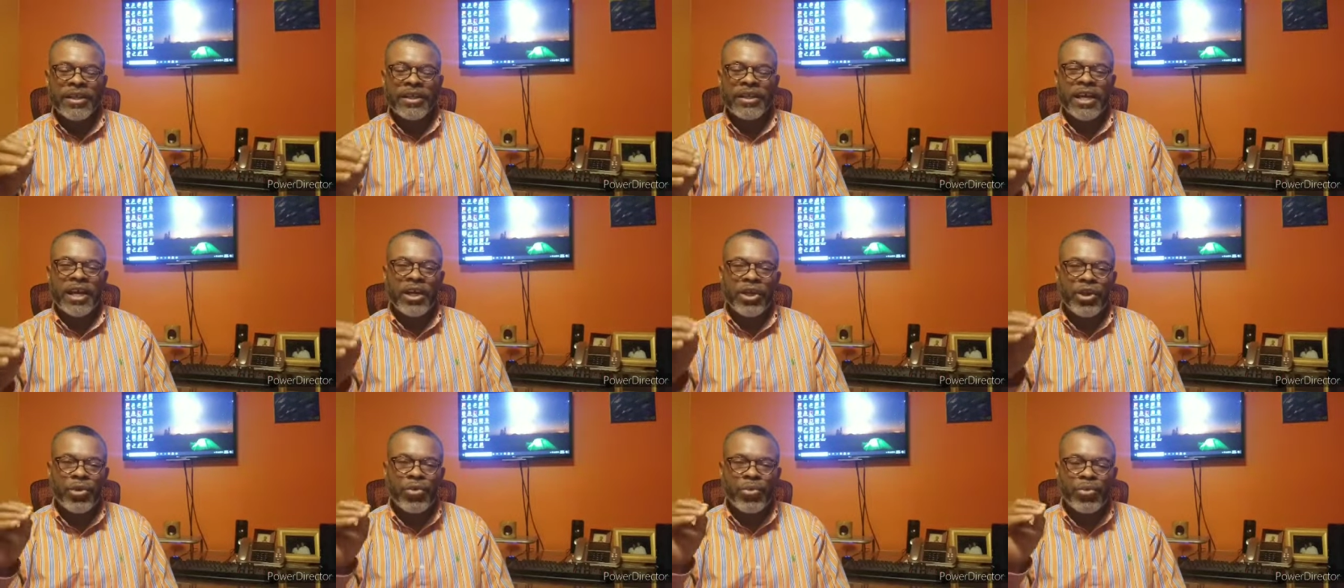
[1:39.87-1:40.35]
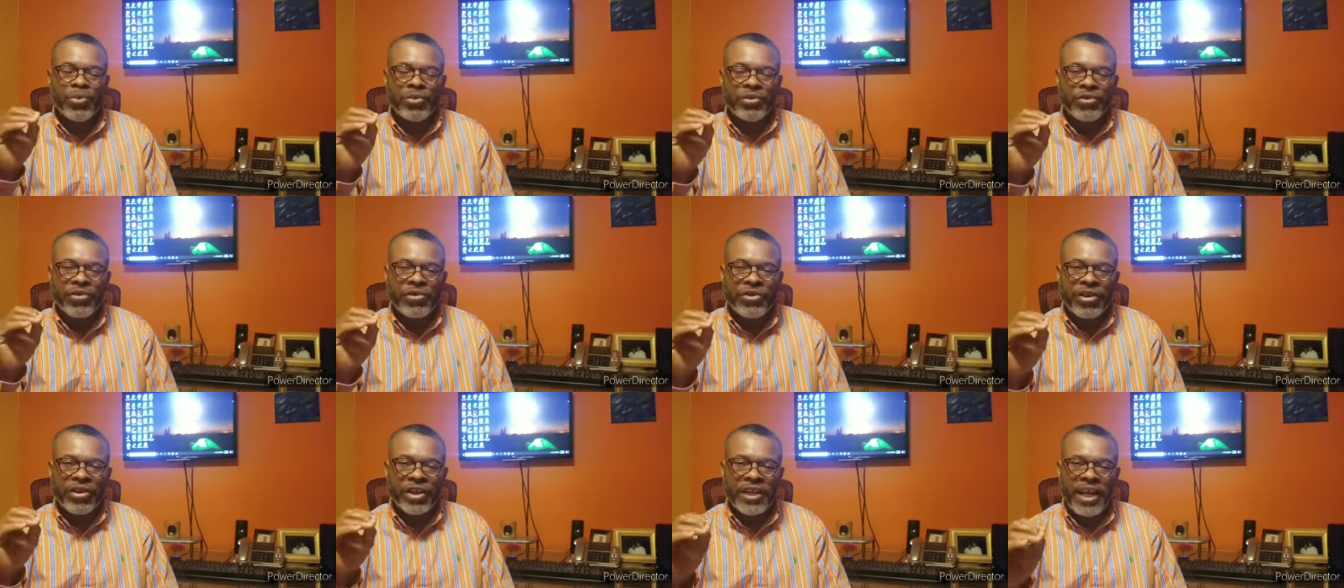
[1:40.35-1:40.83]
that you will
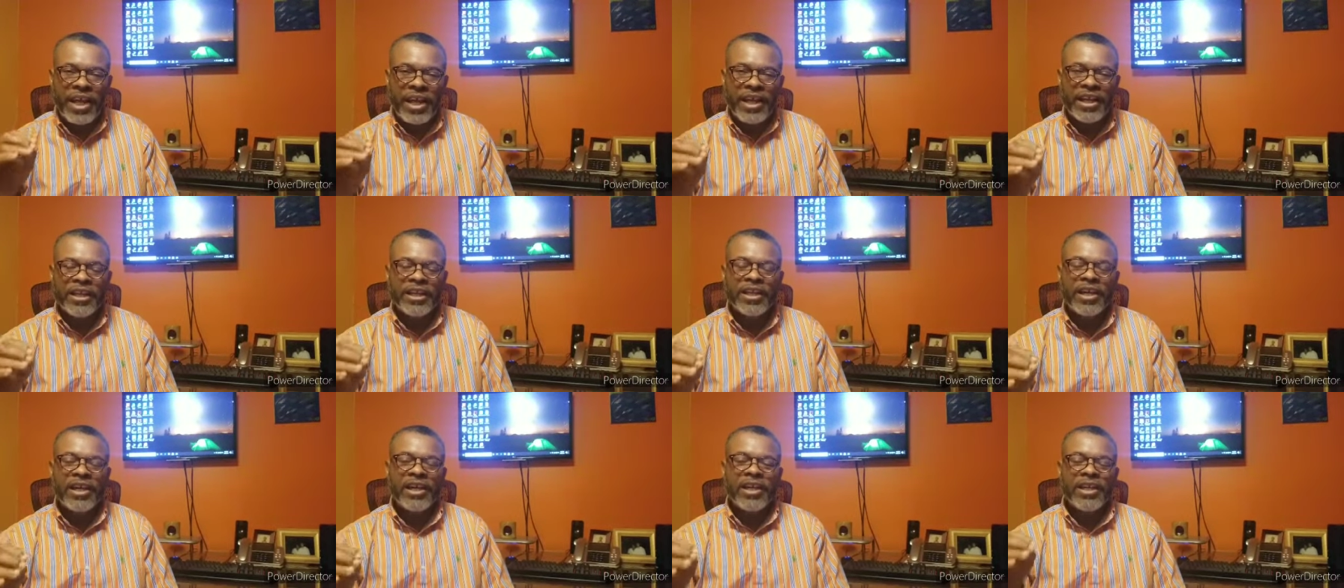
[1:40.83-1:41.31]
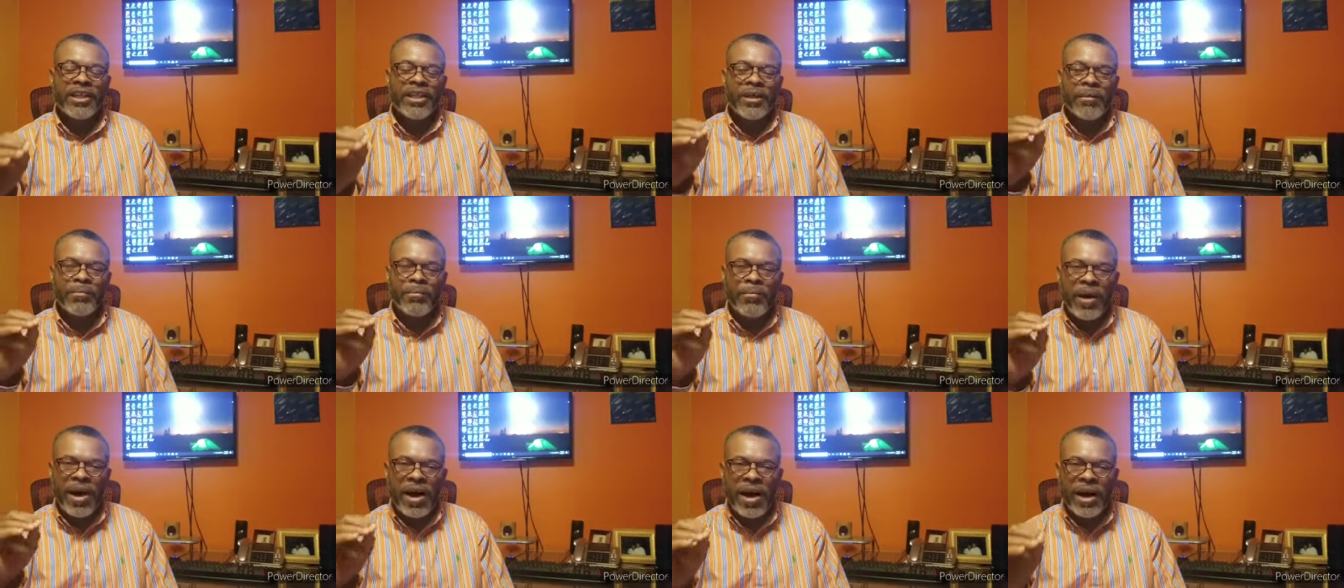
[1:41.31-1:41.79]
create the
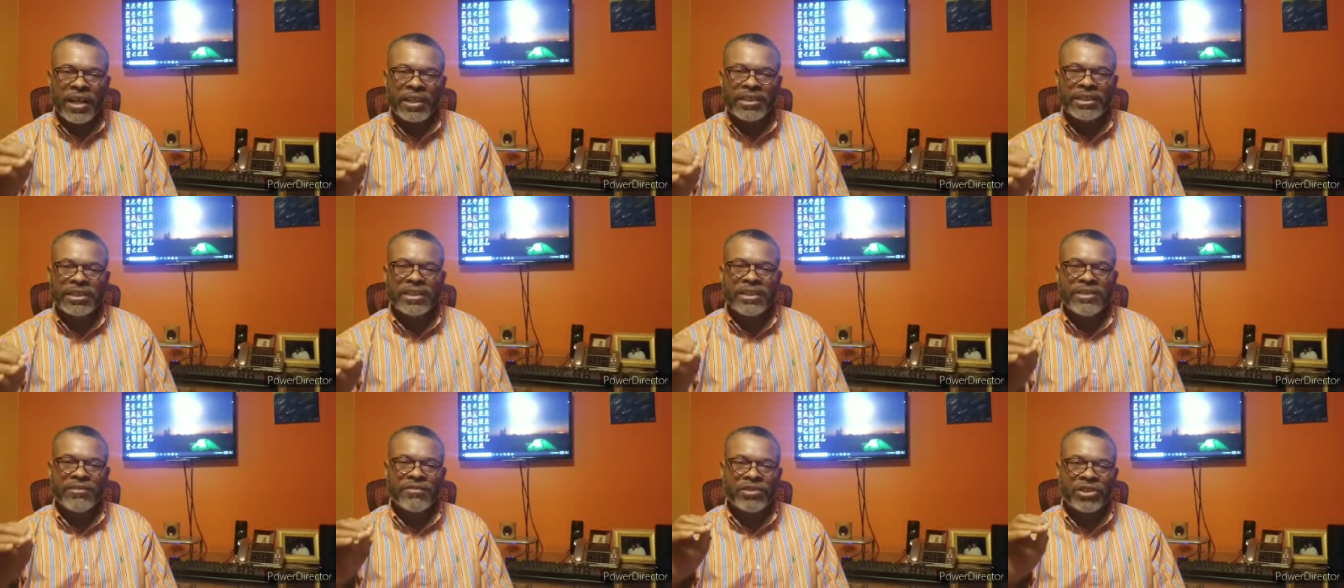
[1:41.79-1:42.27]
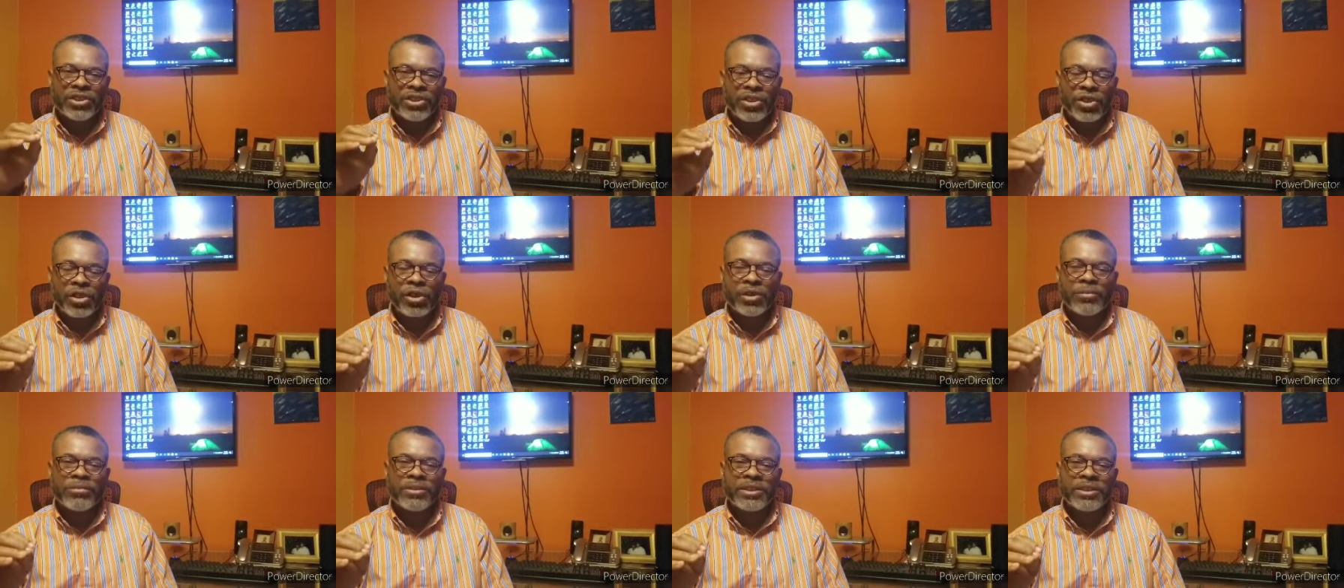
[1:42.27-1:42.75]
positive
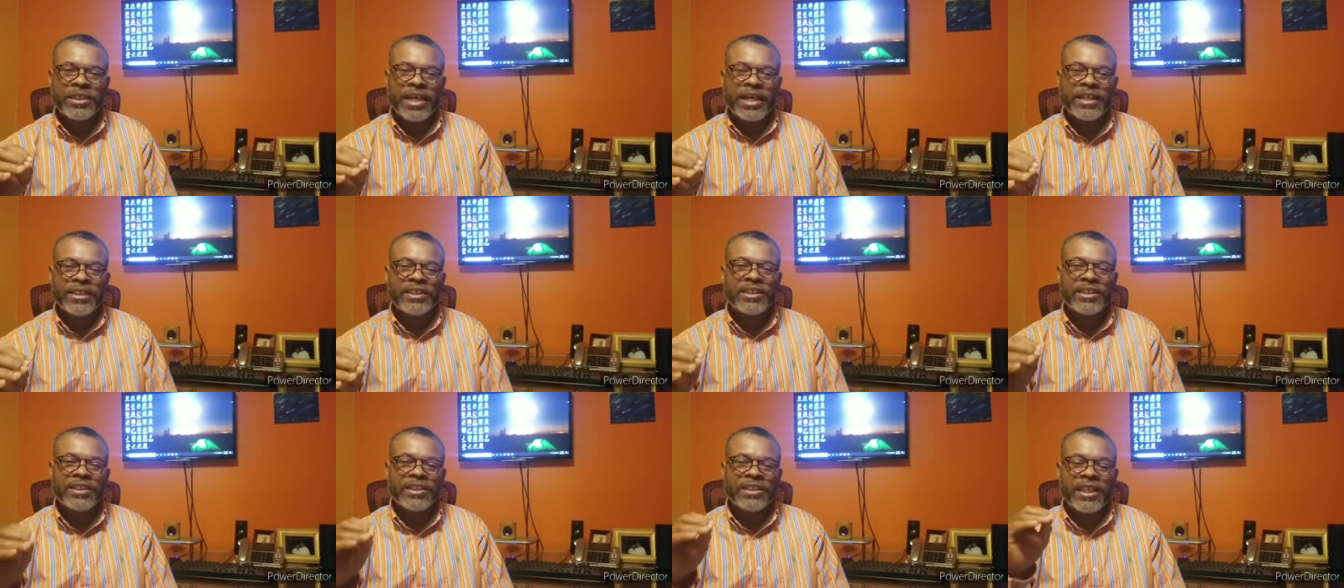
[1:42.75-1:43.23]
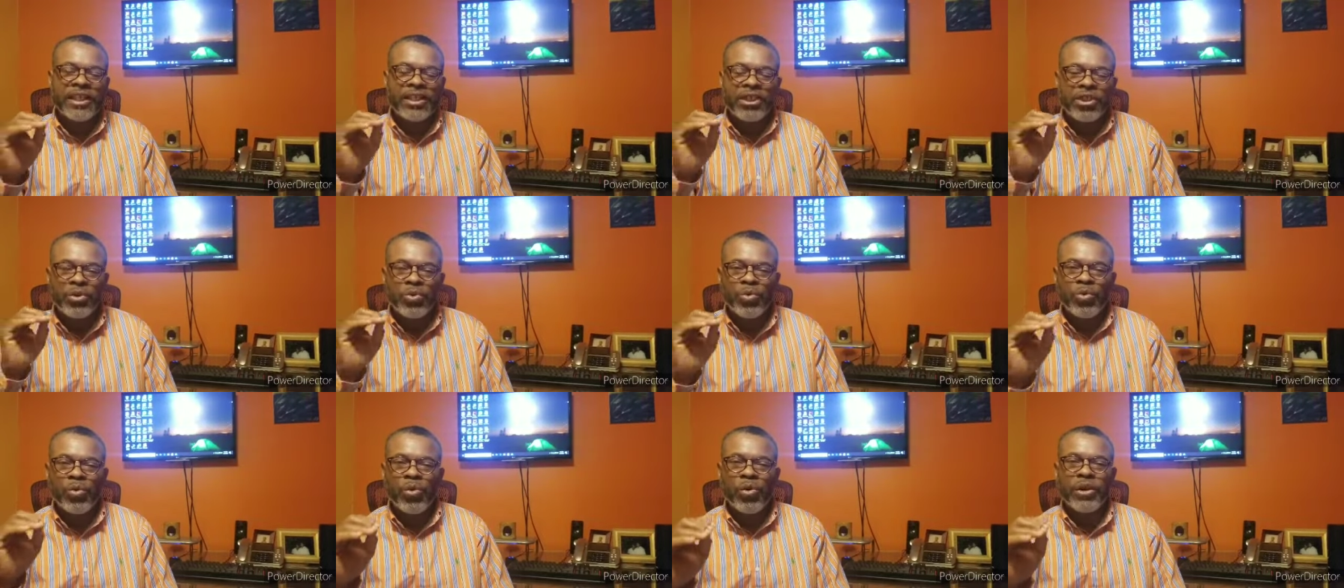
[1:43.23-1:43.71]
circumstances that
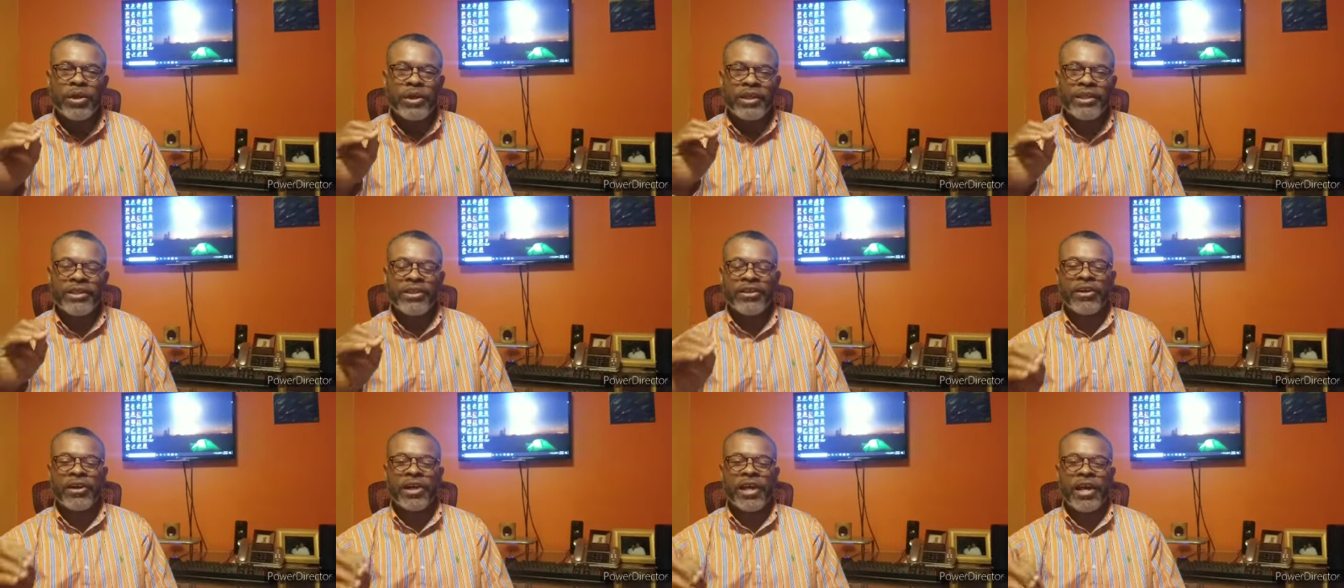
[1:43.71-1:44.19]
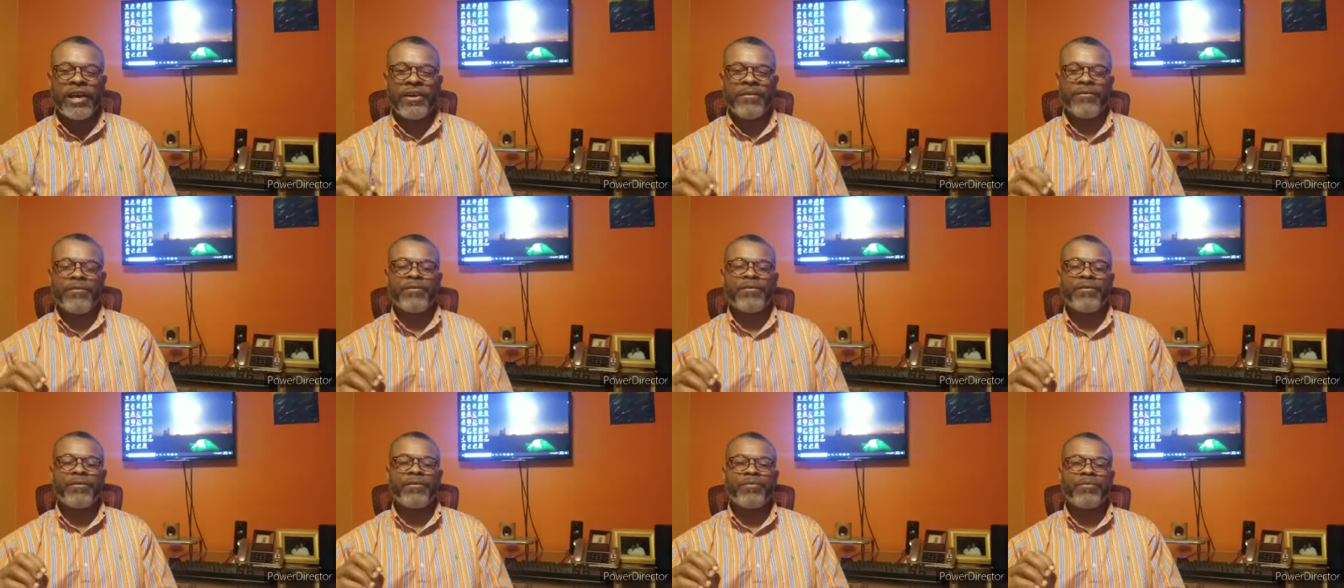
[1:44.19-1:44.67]
you want in your
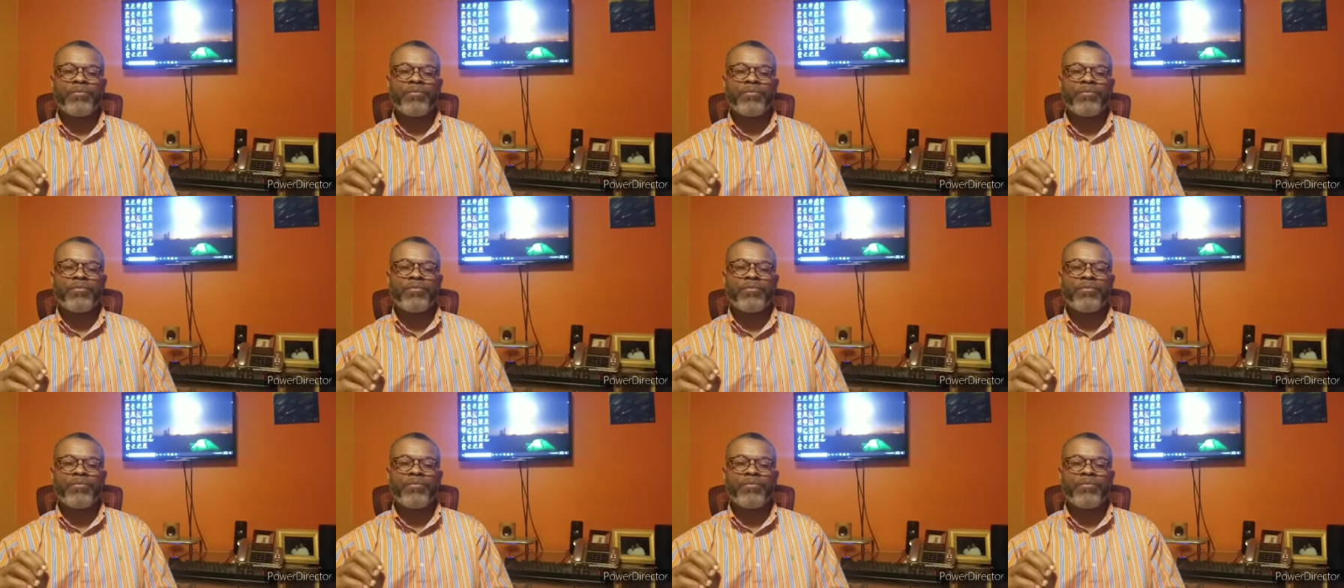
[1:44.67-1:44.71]
life?